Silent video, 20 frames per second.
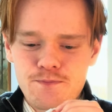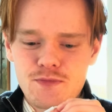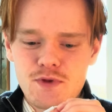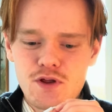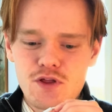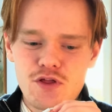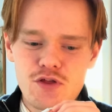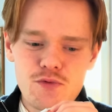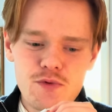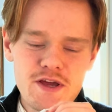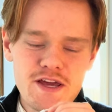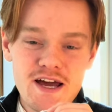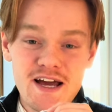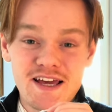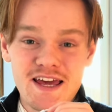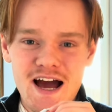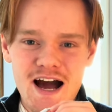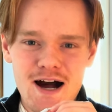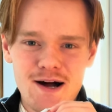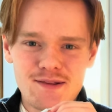3
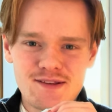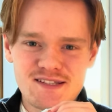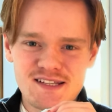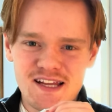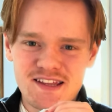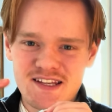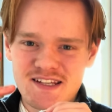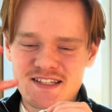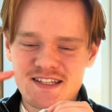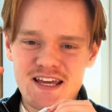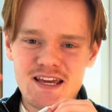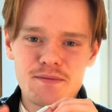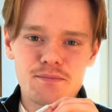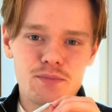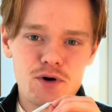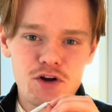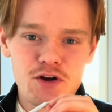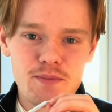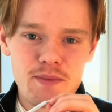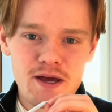accounts at the same
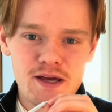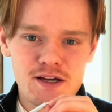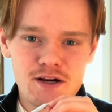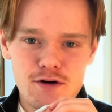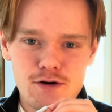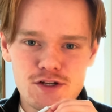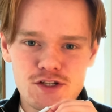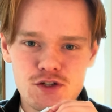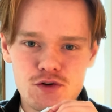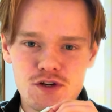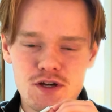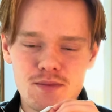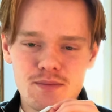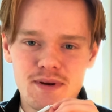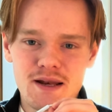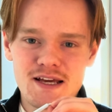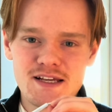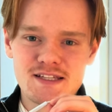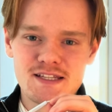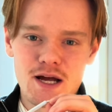bookmaker so you can
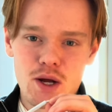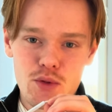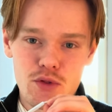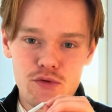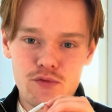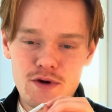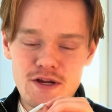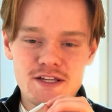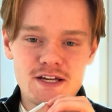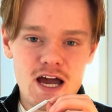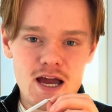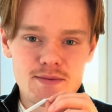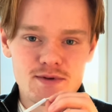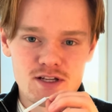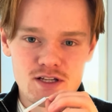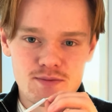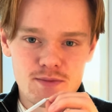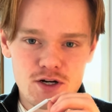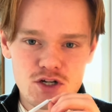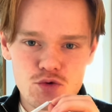place down 3 times
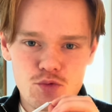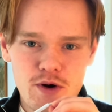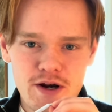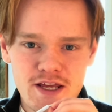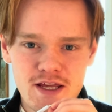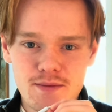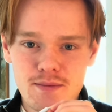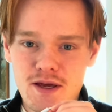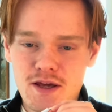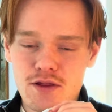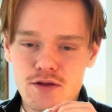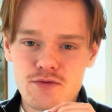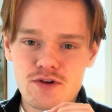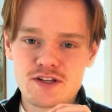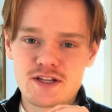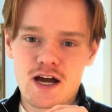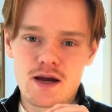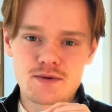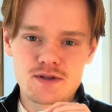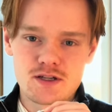as much money and make 3
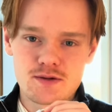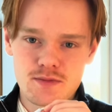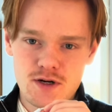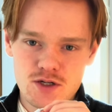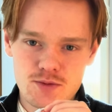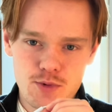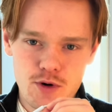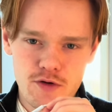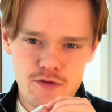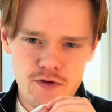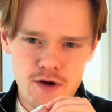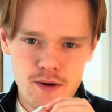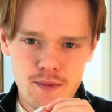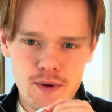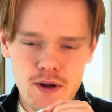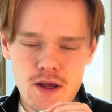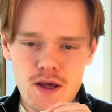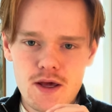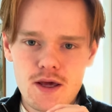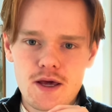times as much profit.
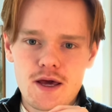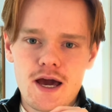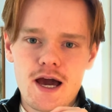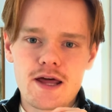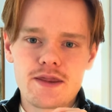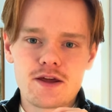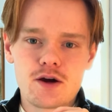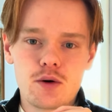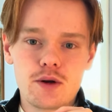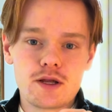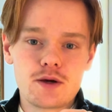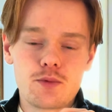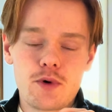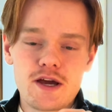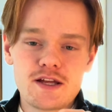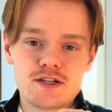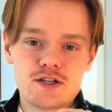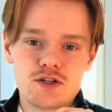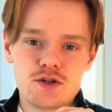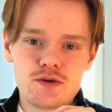And the only way
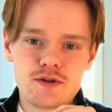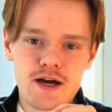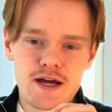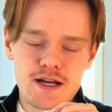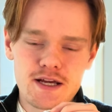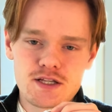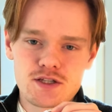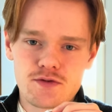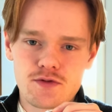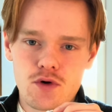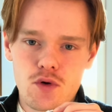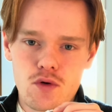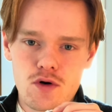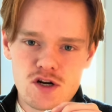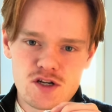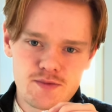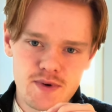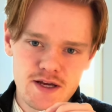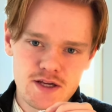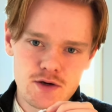to do that is, of
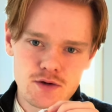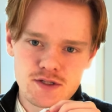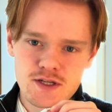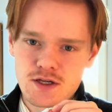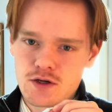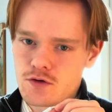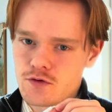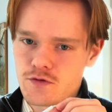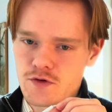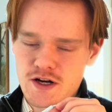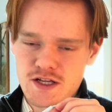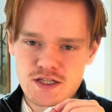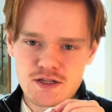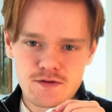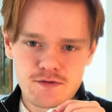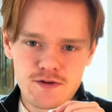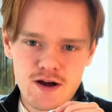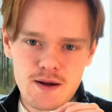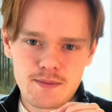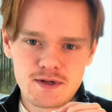course, by using your friends and
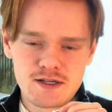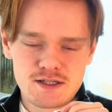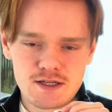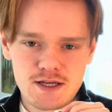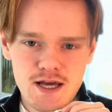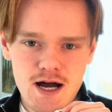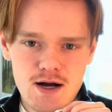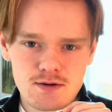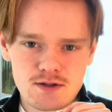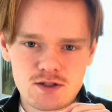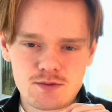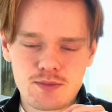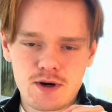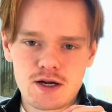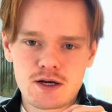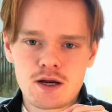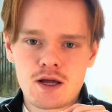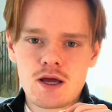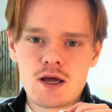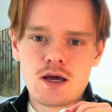family's accounts,
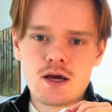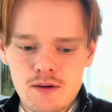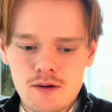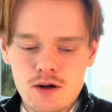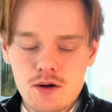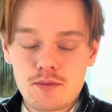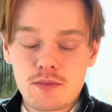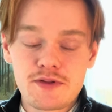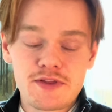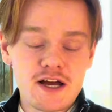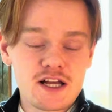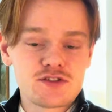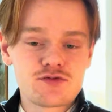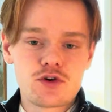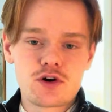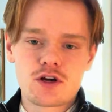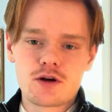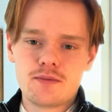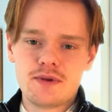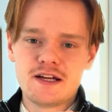but that's for a
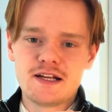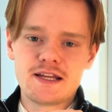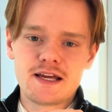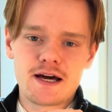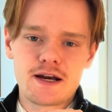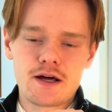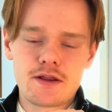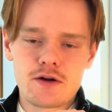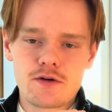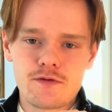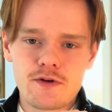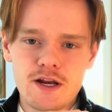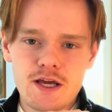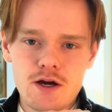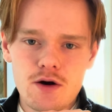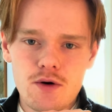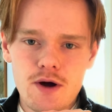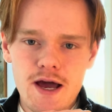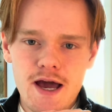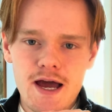completely another
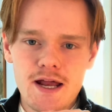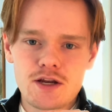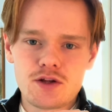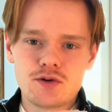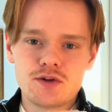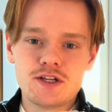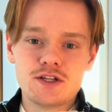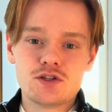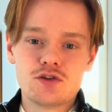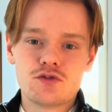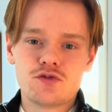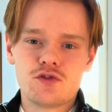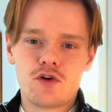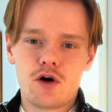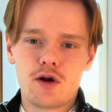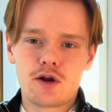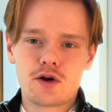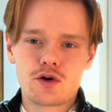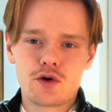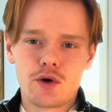video, and you need to
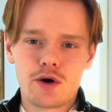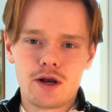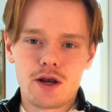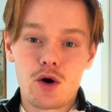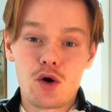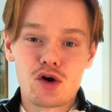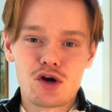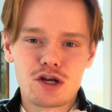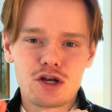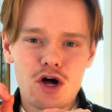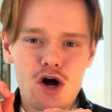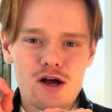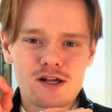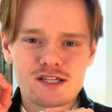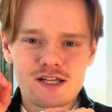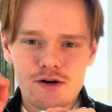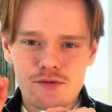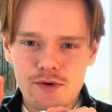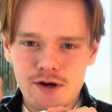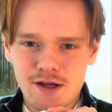follow your local laws
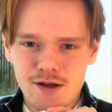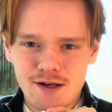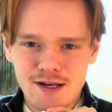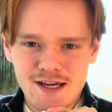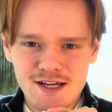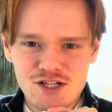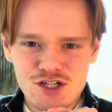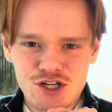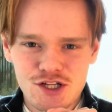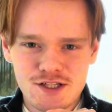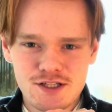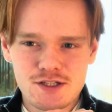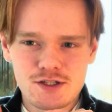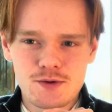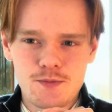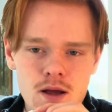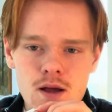and regulations.